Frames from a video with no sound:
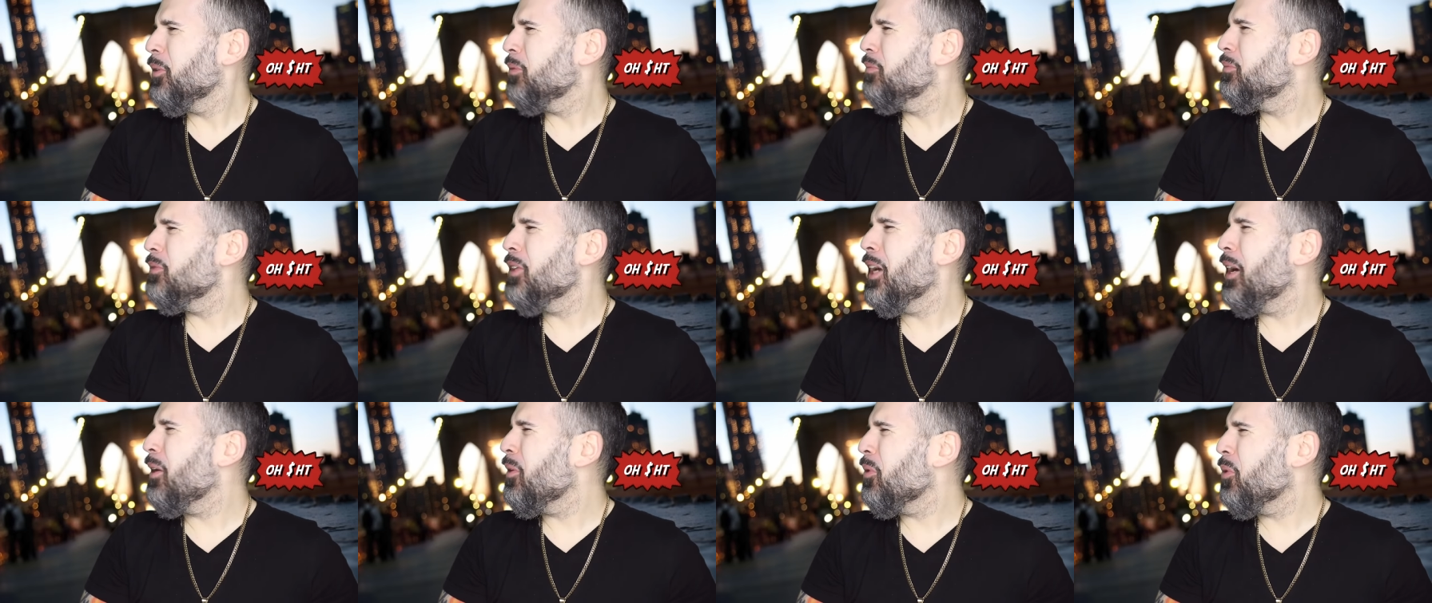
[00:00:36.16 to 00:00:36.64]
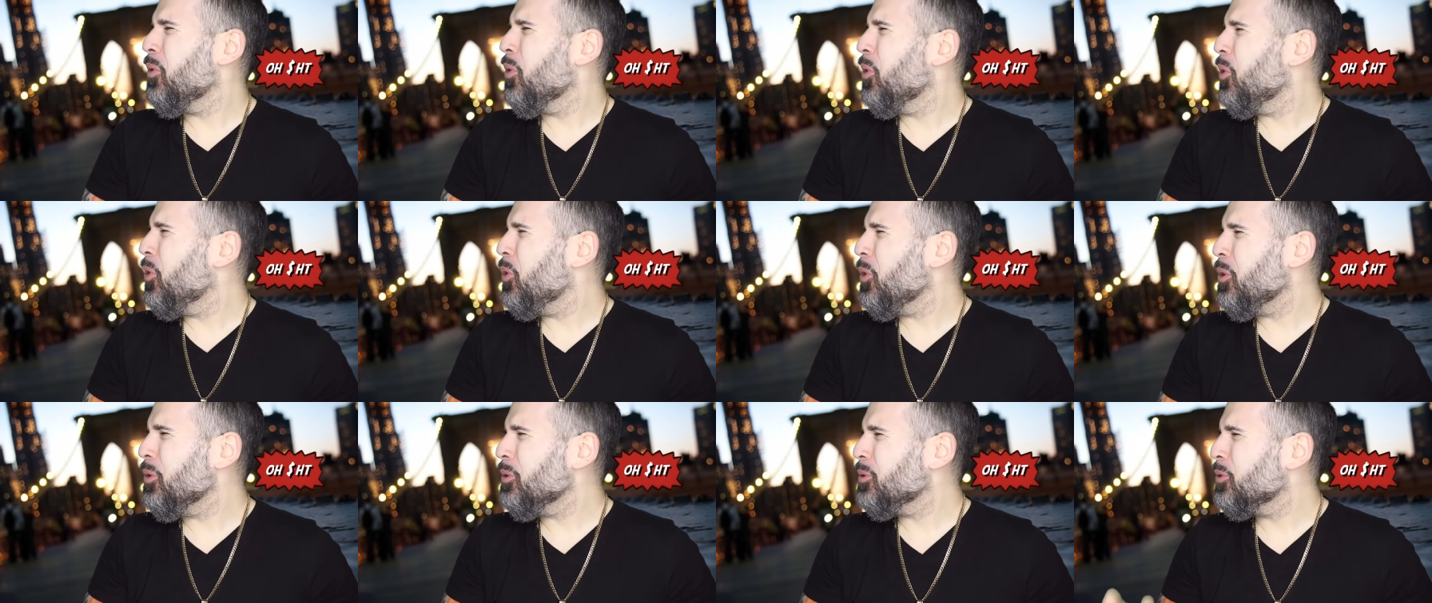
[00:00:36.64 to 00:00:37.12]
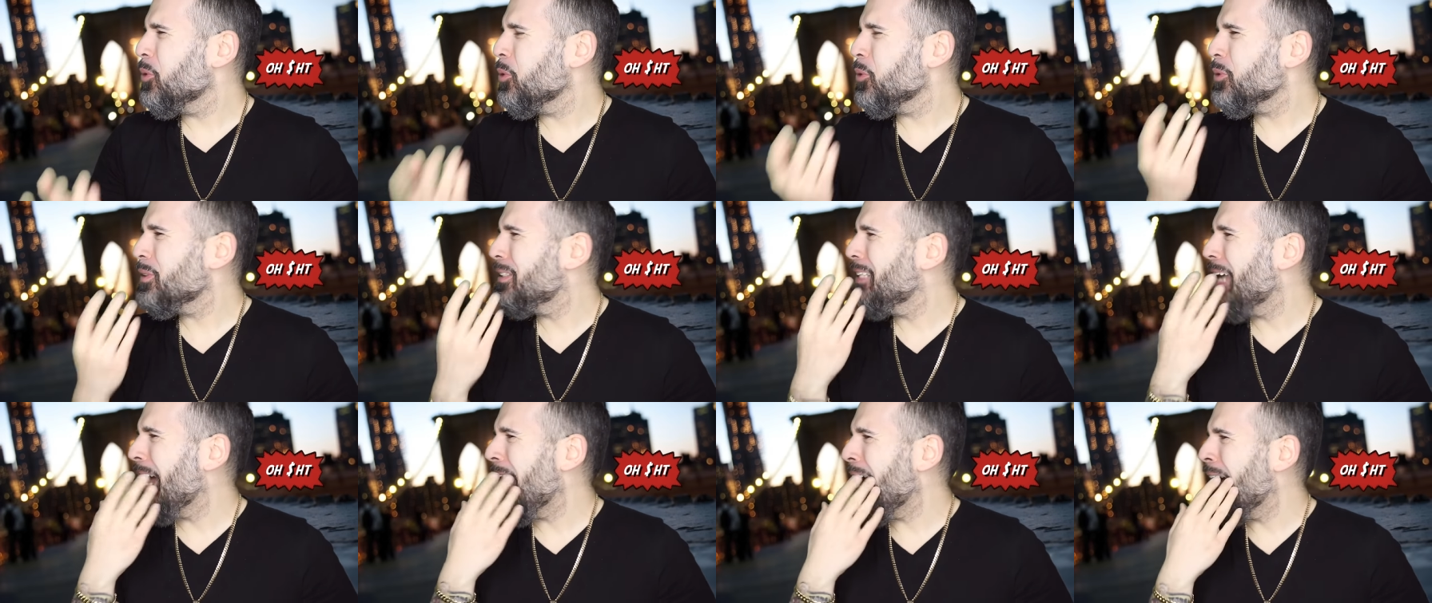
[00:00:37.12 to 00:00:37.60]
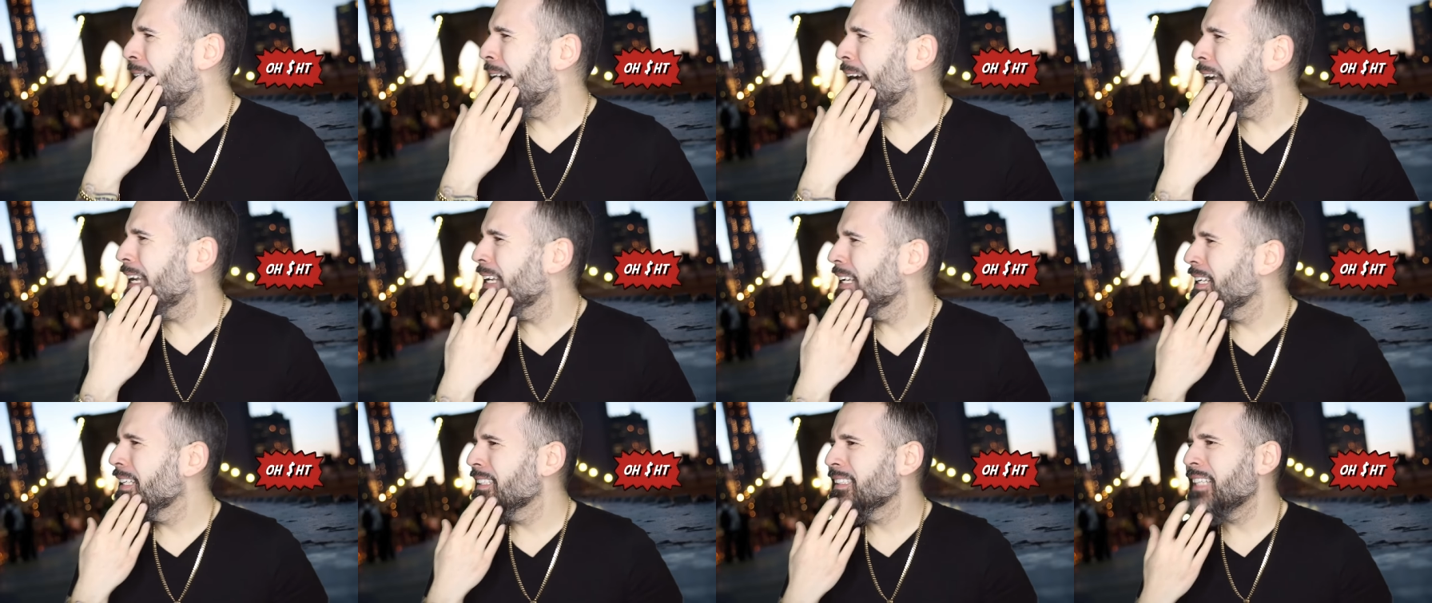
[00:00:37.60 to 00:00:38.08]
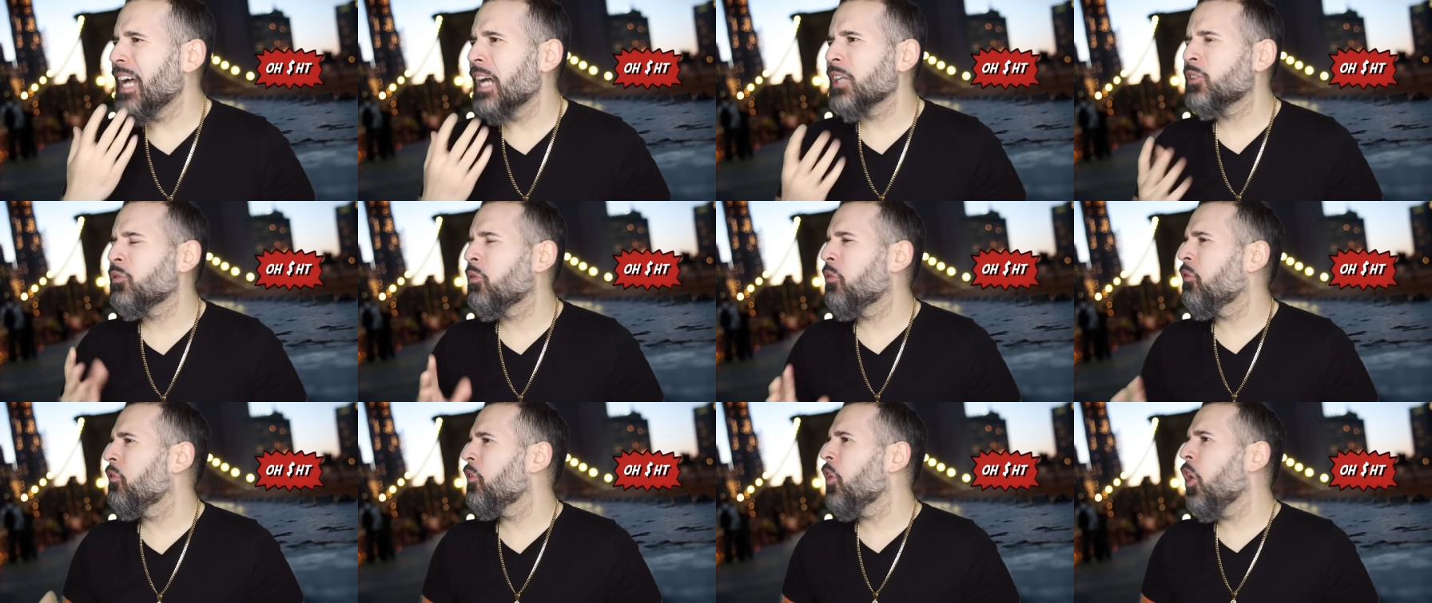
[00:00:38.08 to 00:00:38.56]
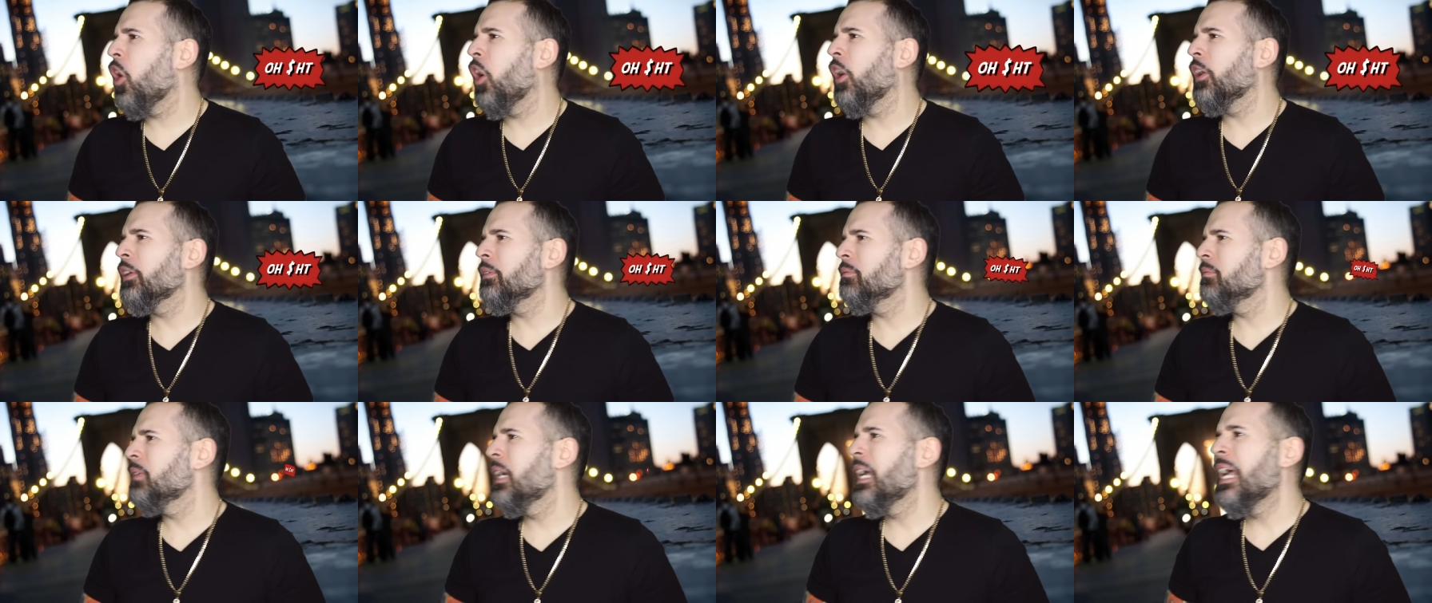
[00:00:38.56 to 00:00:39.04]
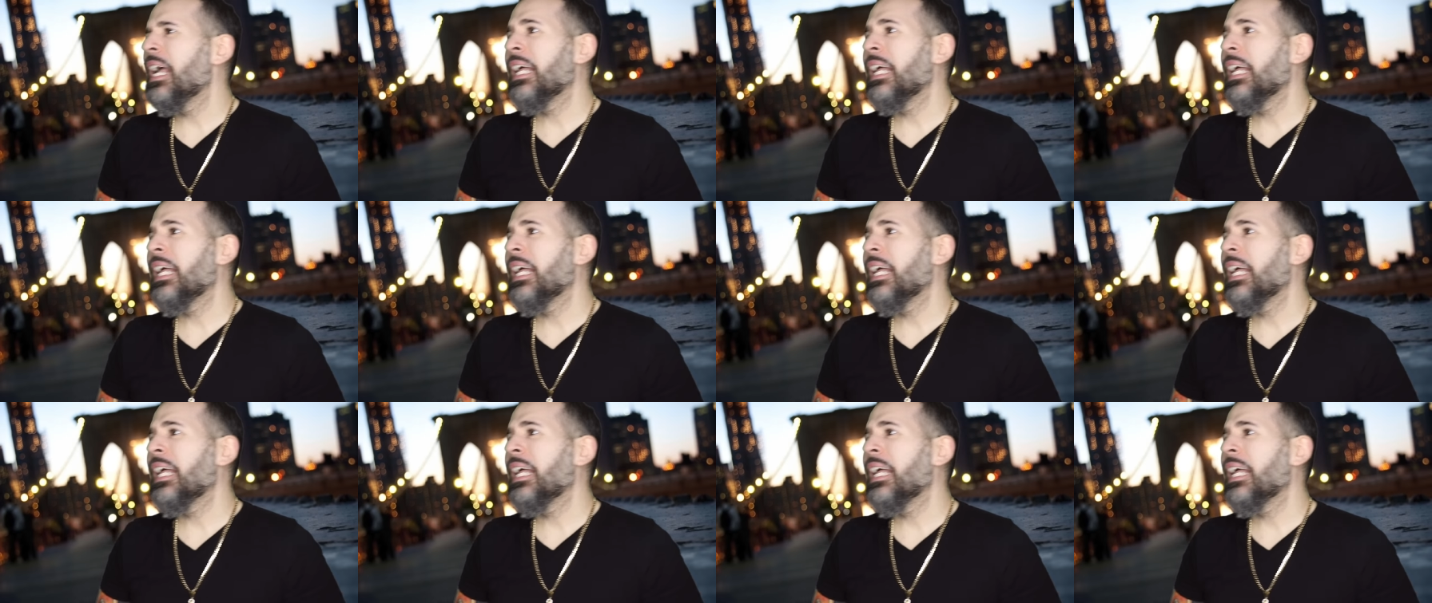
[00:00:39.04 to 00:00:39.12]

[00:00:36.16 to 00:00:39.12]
bullshit? No, who? Who's that? That's fraud.